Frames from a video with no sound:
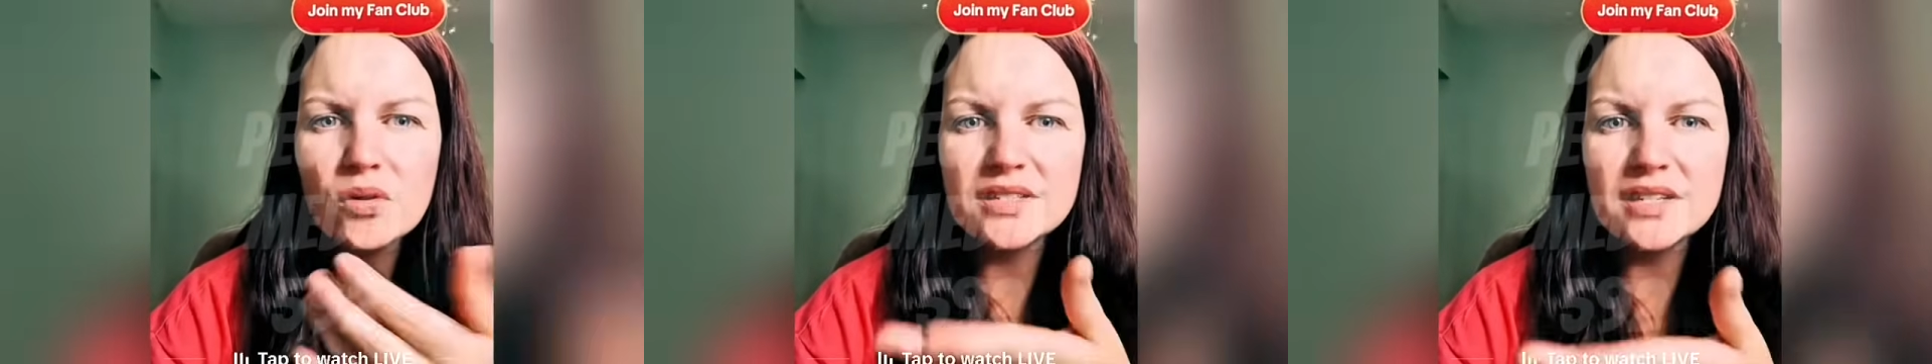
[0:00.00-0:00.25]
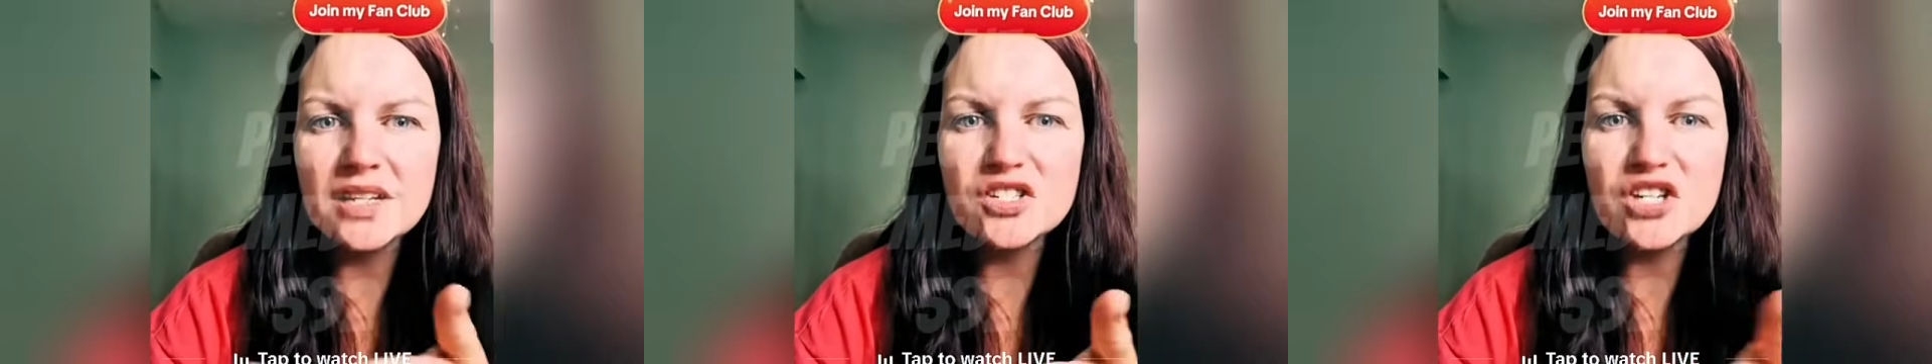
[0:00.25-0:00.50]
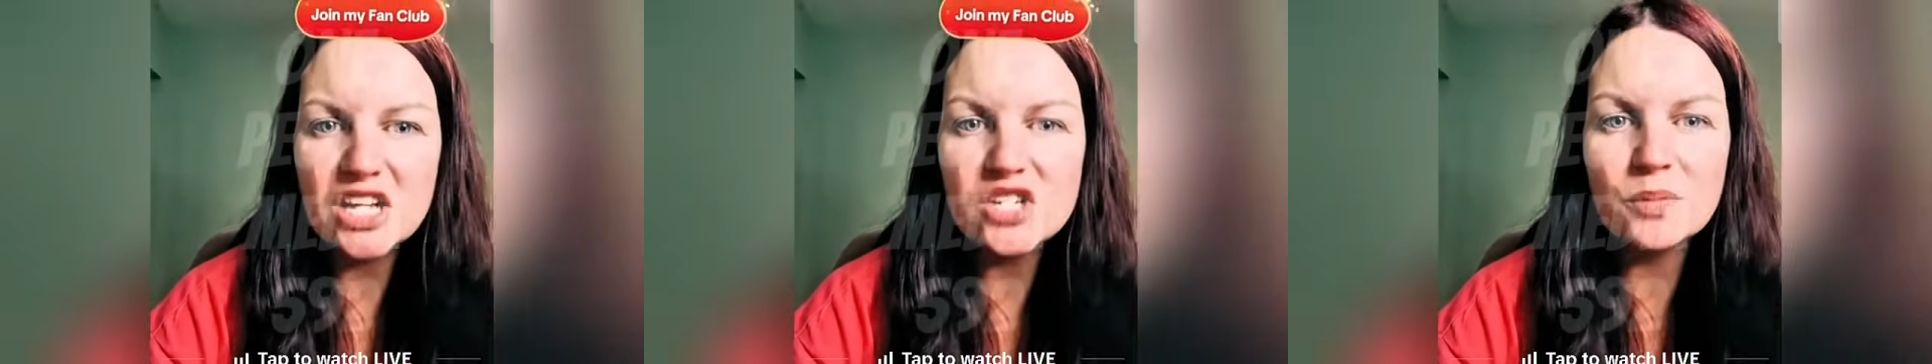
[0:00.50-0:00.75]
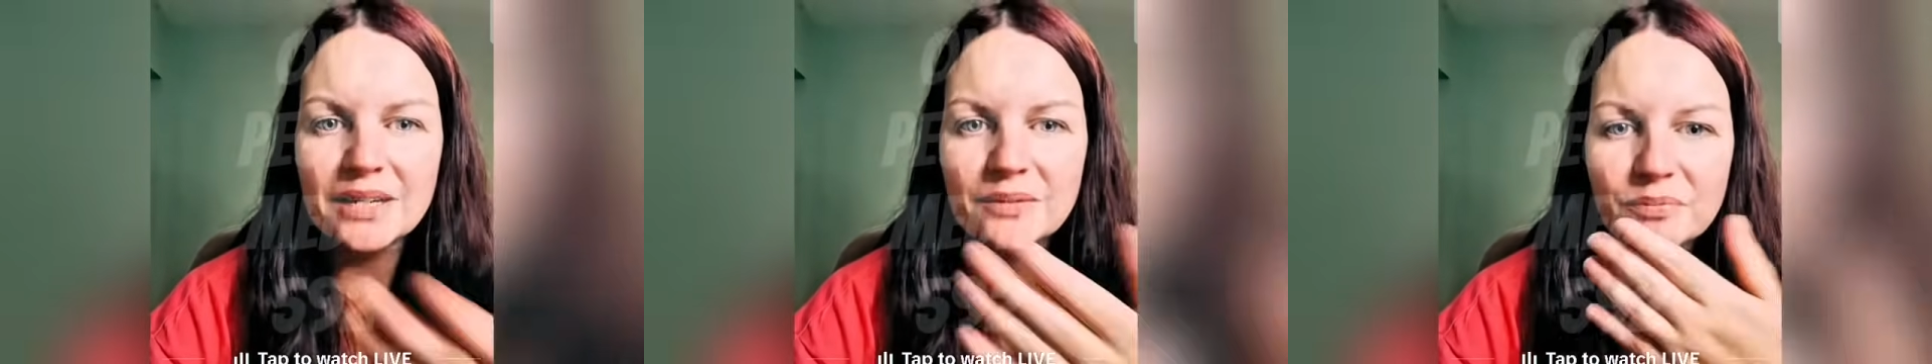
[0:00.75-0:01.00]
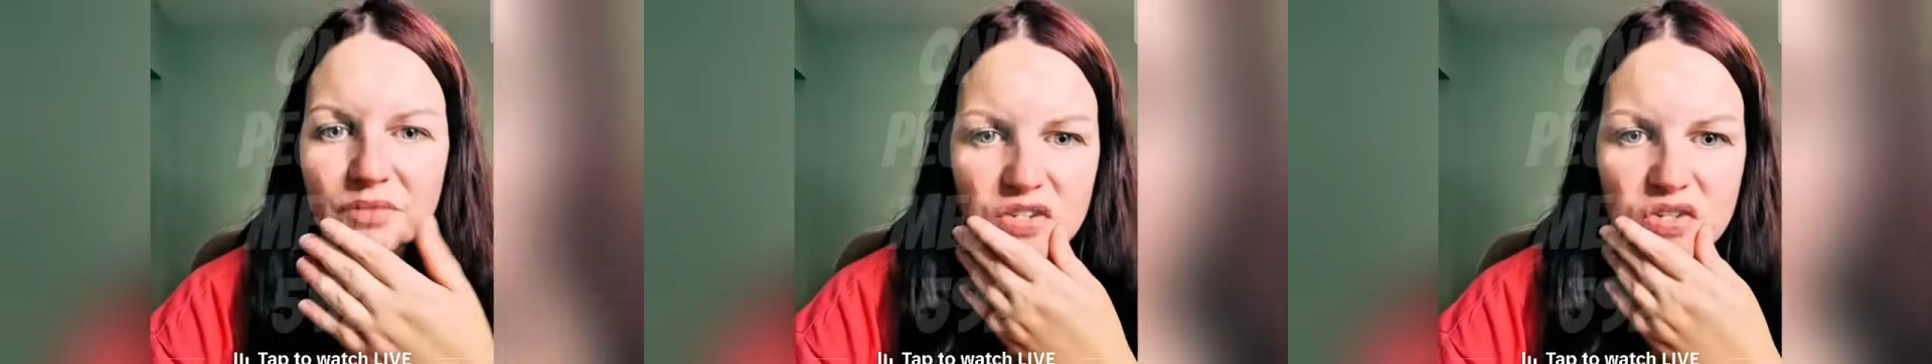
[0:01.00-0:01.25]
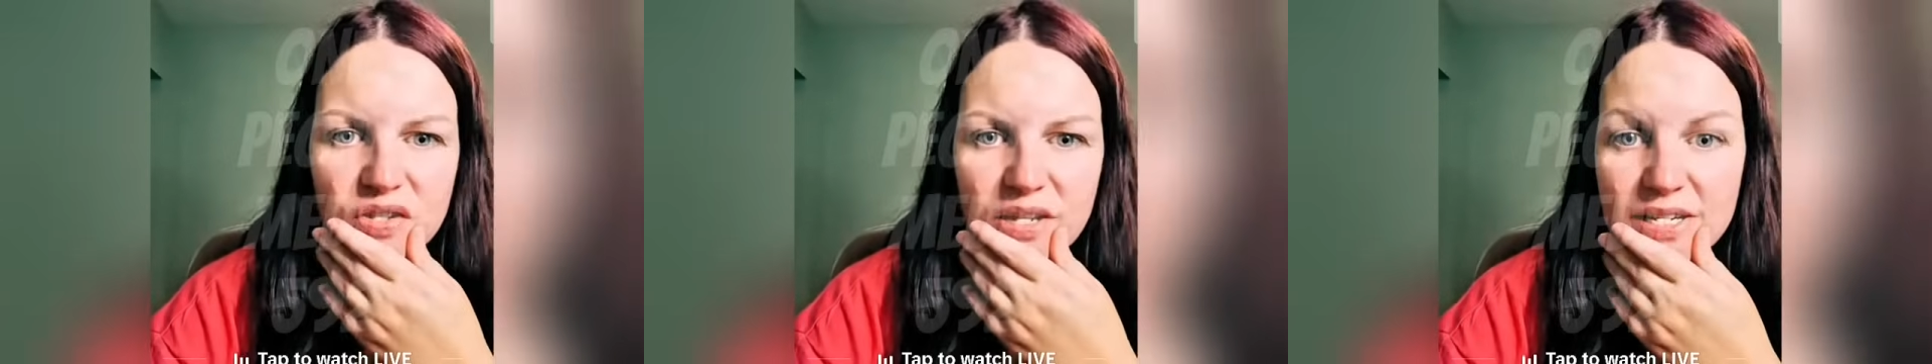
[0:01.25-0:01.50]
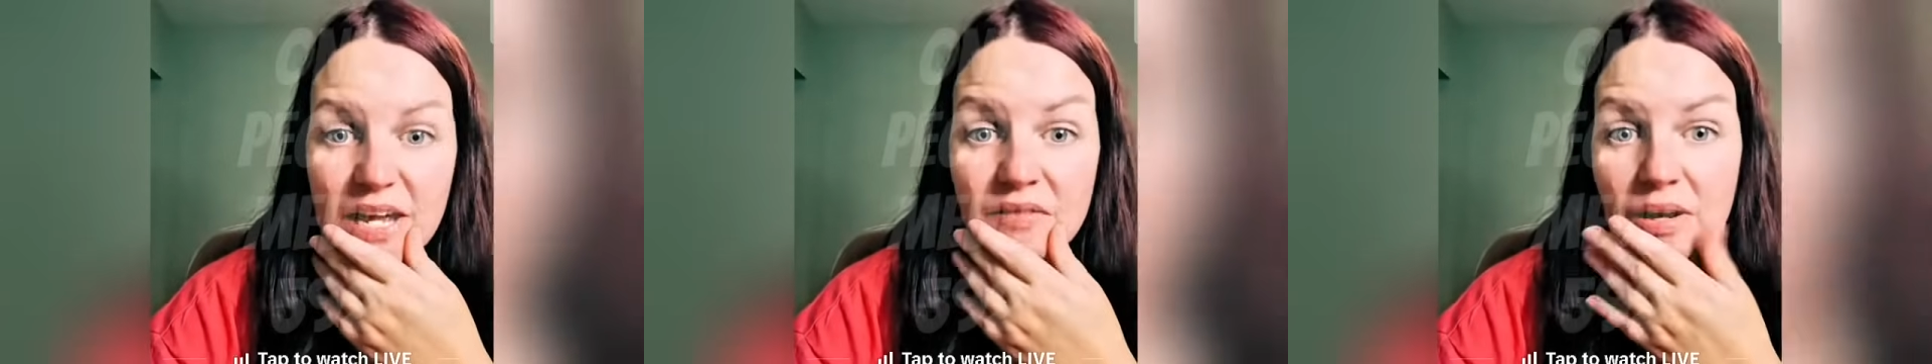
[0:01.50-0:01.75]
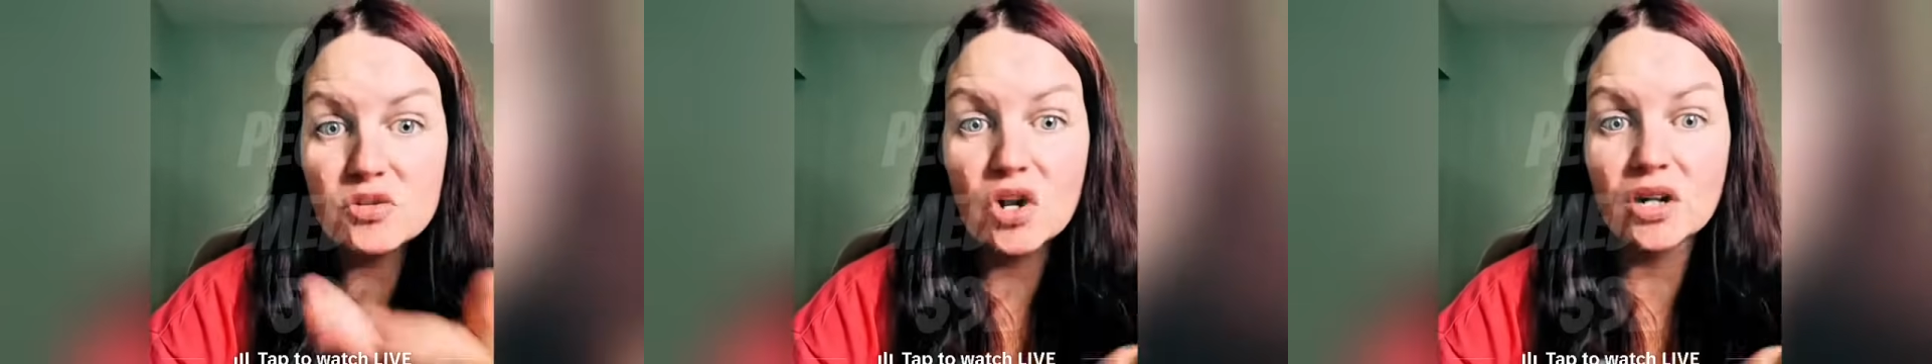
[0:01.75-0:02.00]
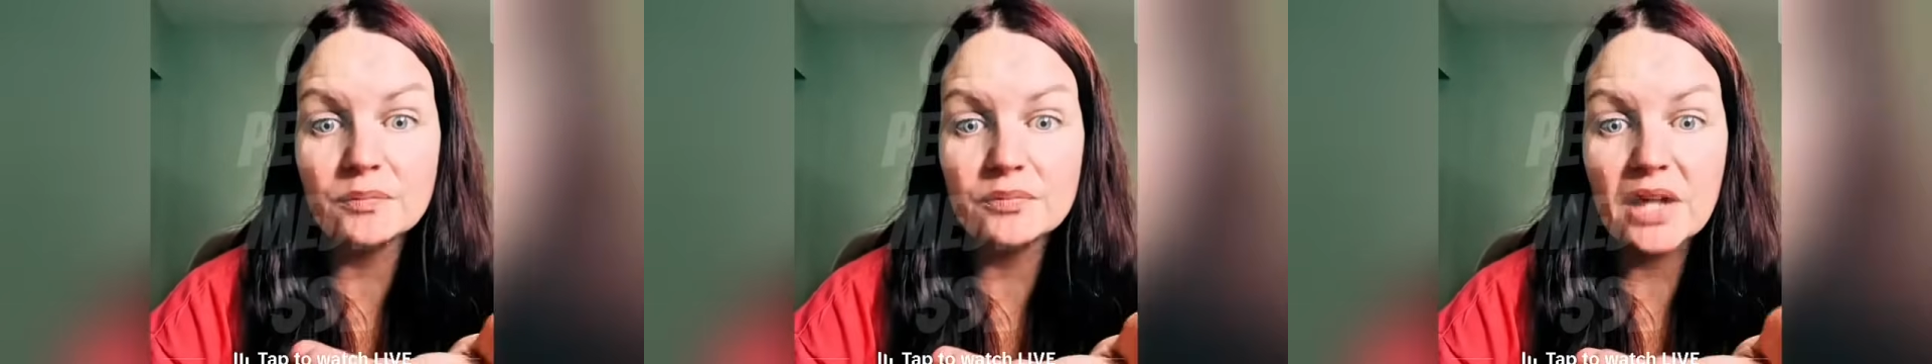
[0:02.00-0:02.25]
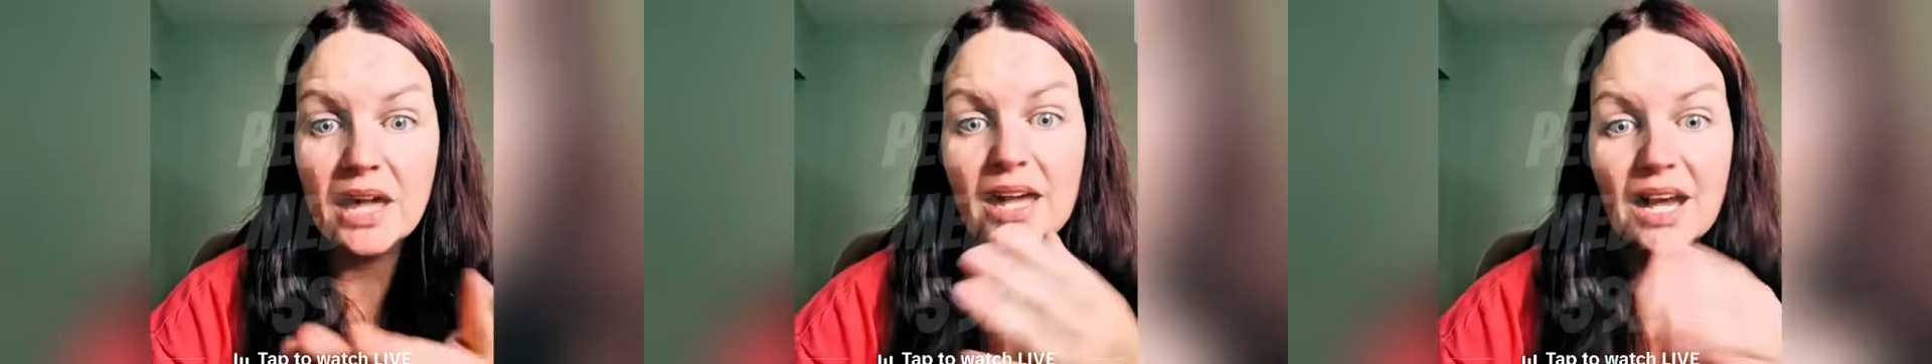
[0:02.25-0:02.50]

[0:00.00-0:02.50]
What's it? GHB, the date rape drug.